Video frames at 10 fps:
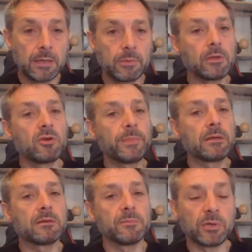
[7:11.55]
But there could be
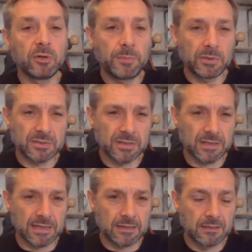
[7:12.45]
another purpose to
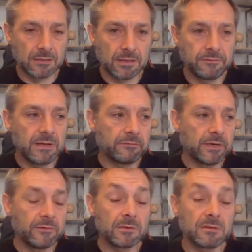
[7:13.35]
that you've never
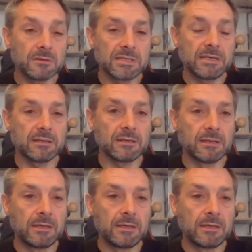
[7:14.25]
even considered.